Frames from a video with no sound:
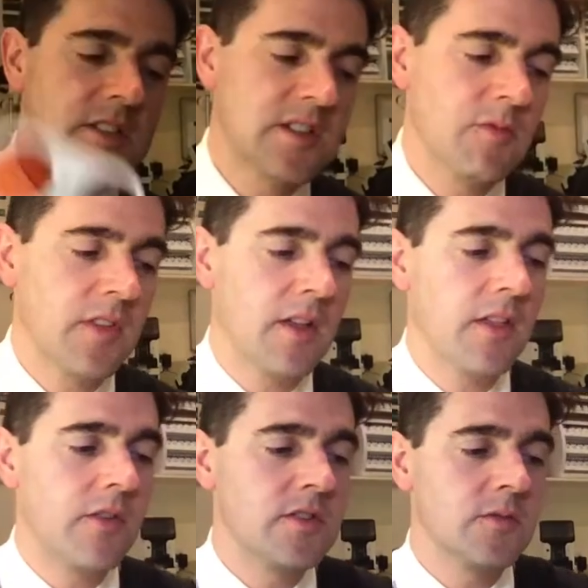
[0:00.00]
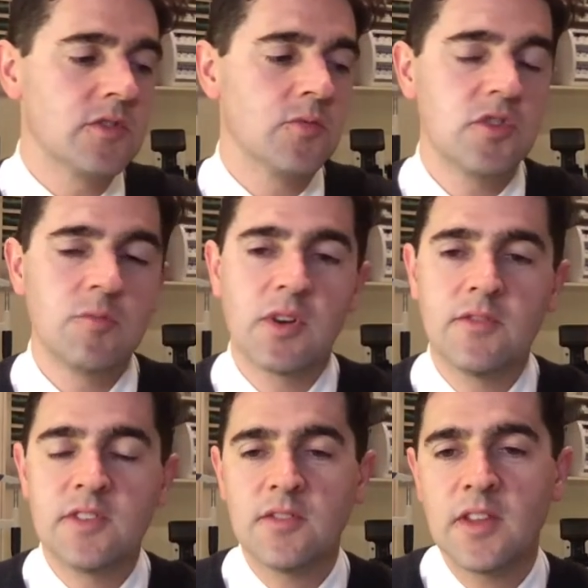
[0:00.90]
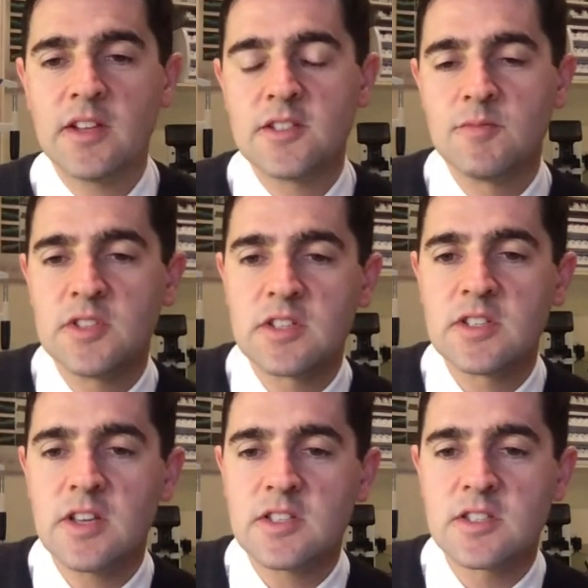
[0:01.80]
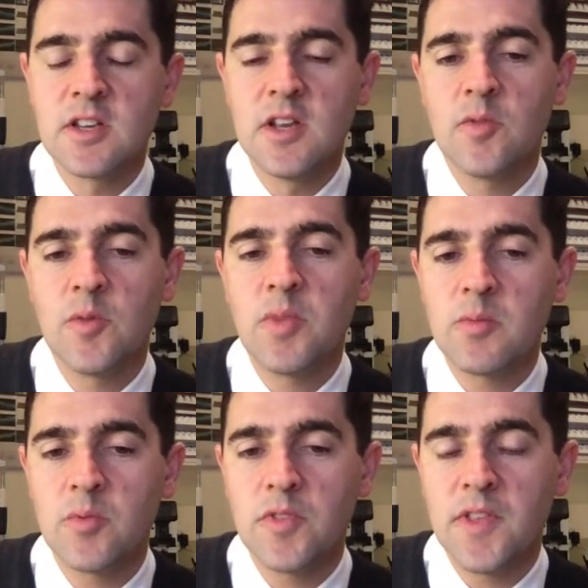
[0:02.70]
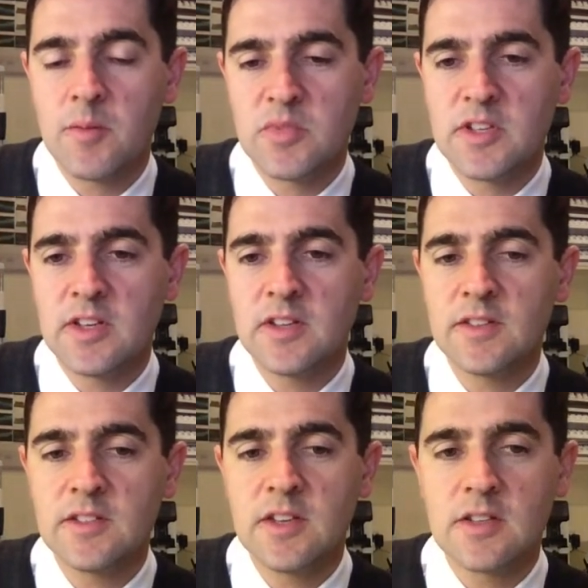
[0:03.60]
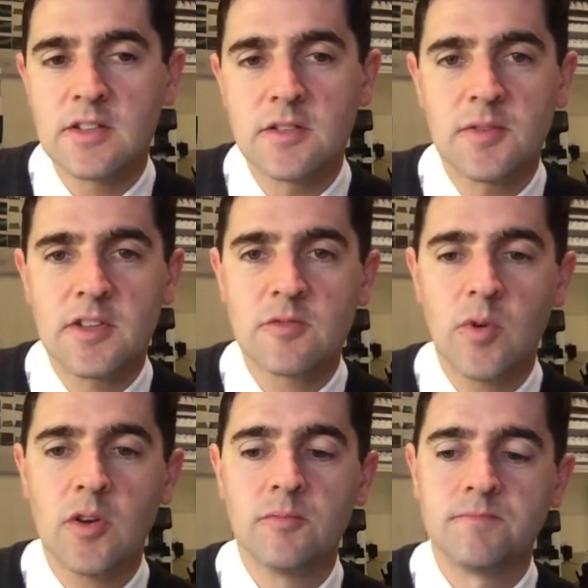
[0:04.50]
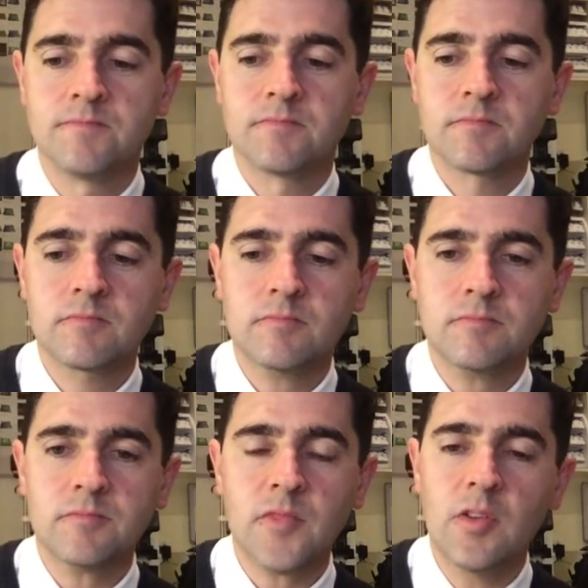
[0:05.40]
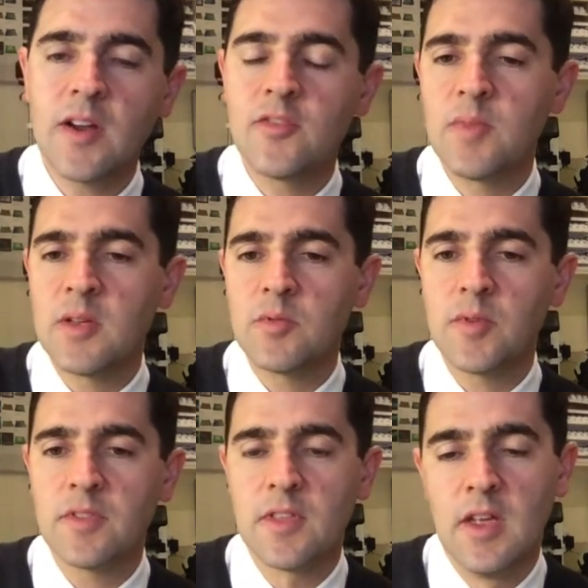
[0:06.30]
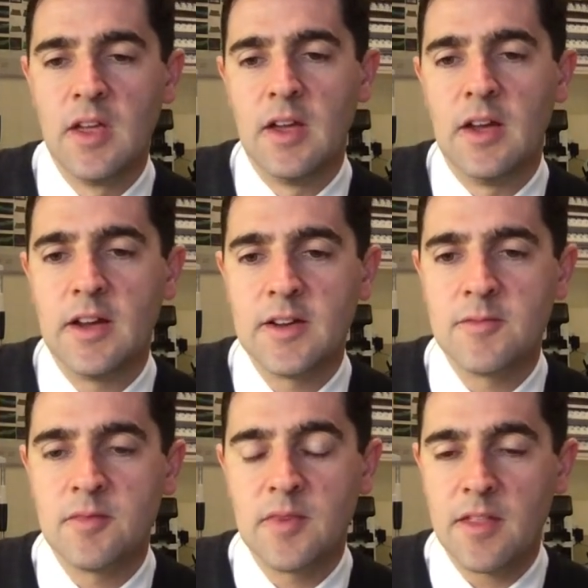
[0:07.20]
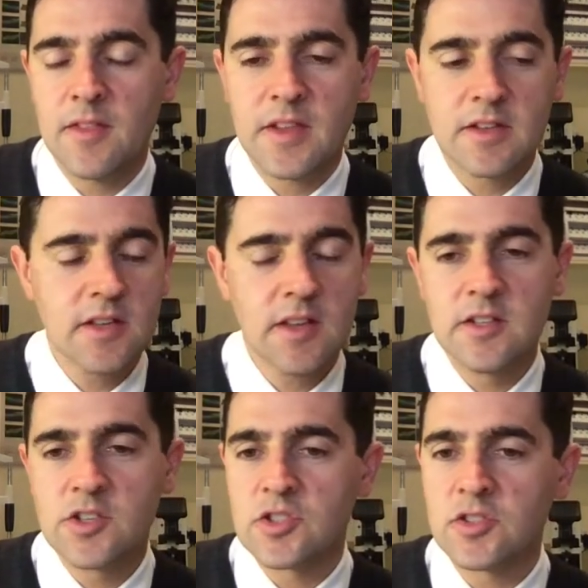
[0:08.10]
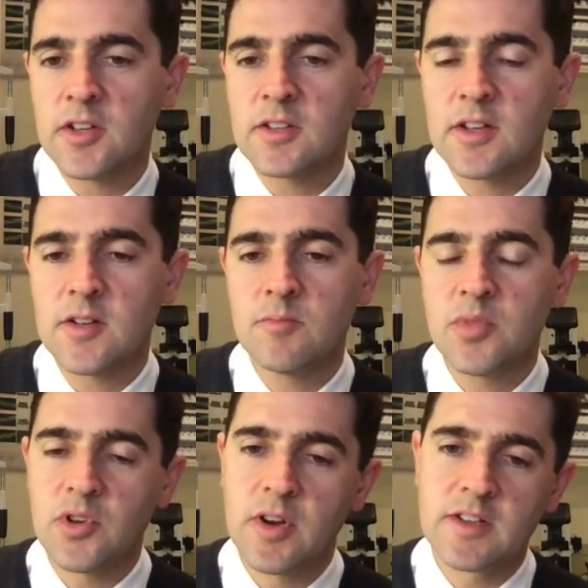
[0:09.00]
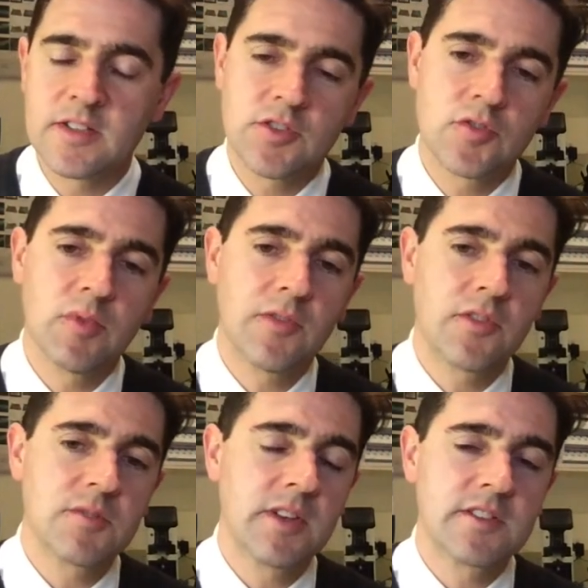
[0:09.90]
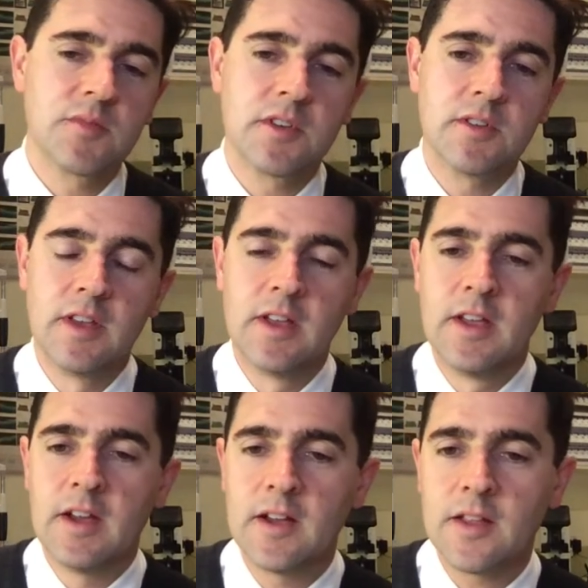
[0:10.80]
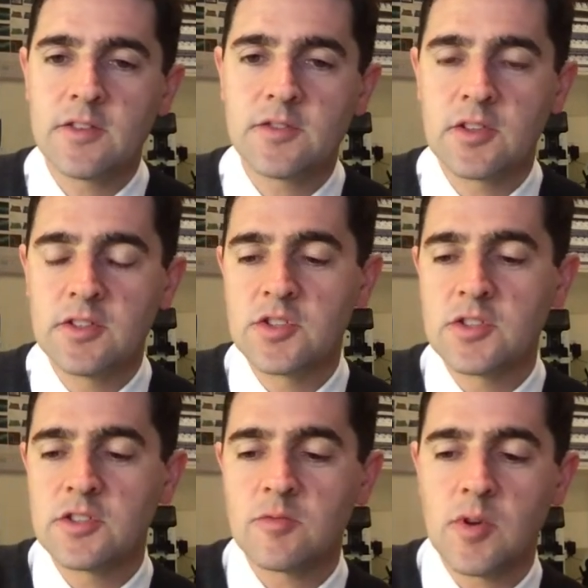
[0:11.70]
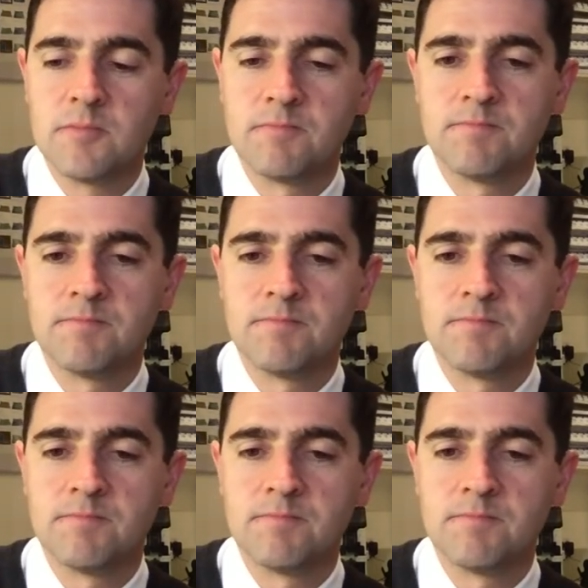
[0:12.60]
as some of the other areas of optometry, but I've definitely had some success with people with that particular tint as well. Great for people with other conditions like benign essential blepharospasm and other sort of conditions as well.